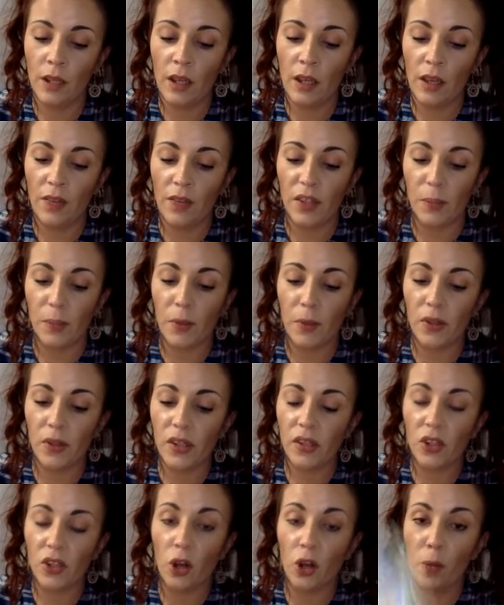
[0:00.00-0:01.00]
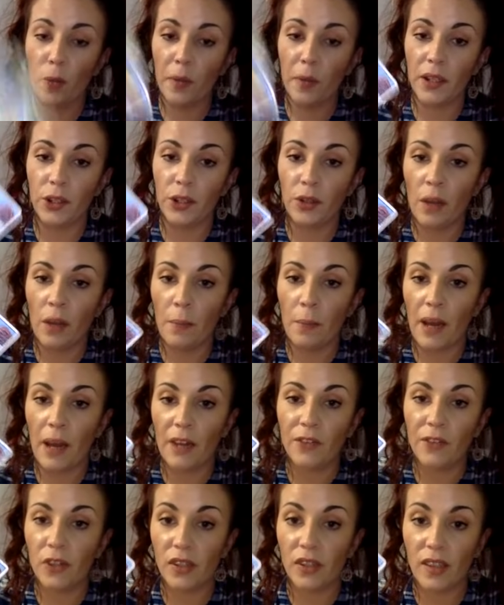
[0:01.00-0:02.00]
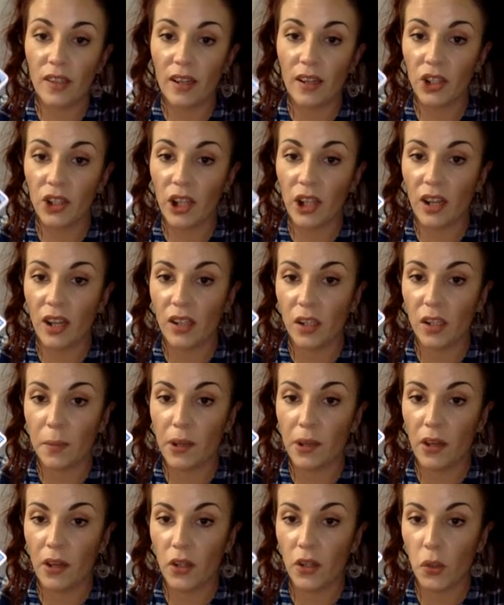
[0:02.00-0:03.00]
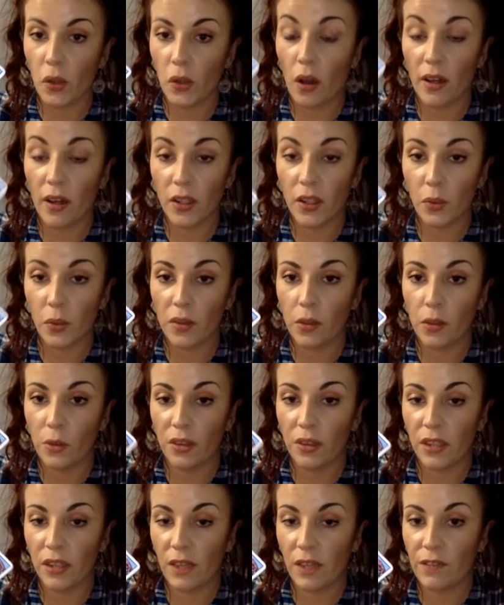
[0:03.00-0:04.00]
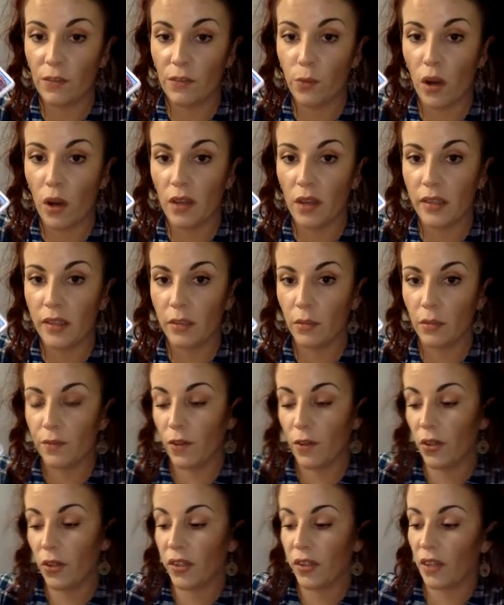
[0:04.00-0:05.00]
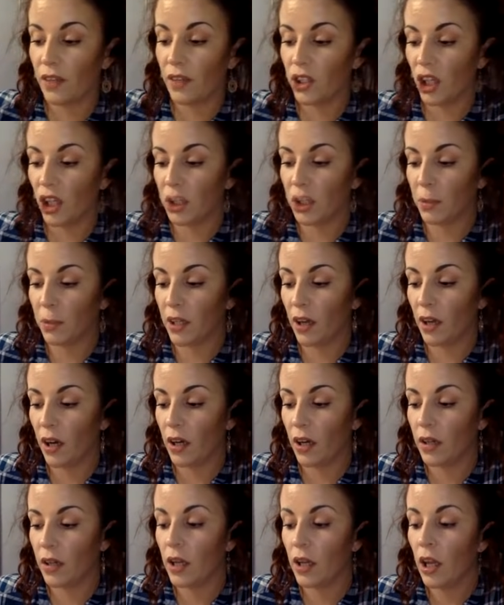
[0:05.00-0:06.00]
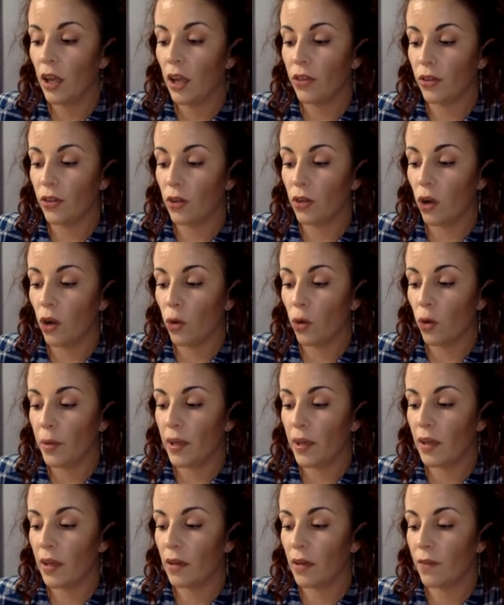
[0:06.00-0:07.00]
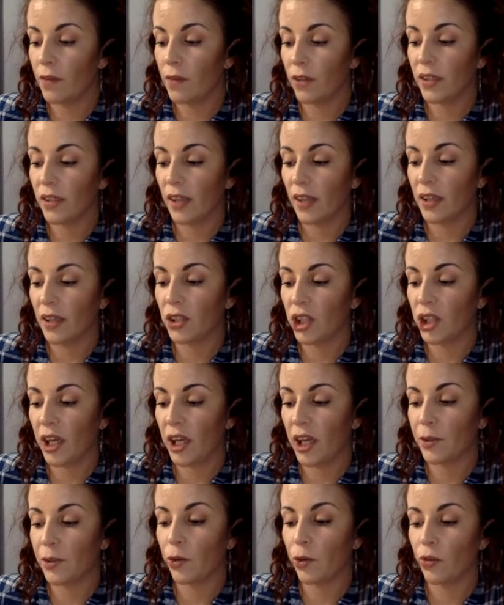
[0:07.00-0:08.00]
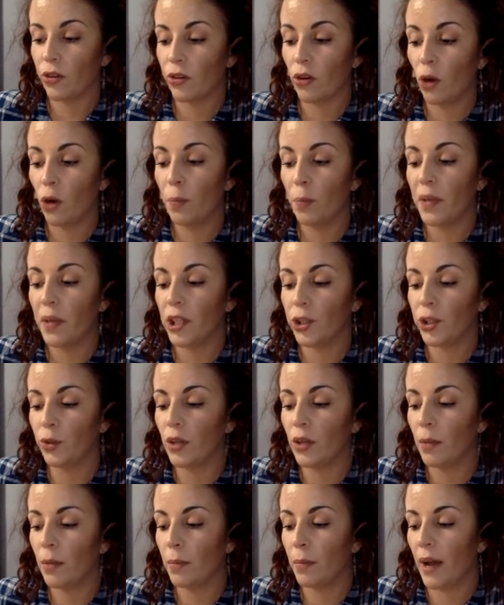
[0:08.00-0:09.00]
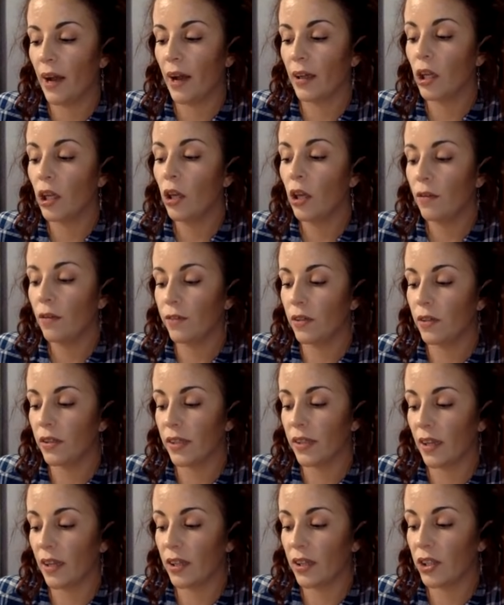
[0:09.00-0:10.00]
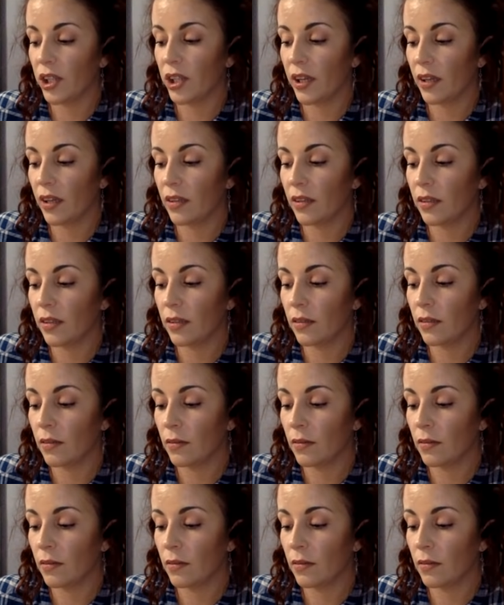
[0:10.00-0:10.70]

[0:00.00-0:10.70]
This person's hoping you come back for a second chance, to be honest with you, with the Seven of Wands in reverse and the Judgment card. They're hoping for a second chance, or they're hoping you come back for a second chance.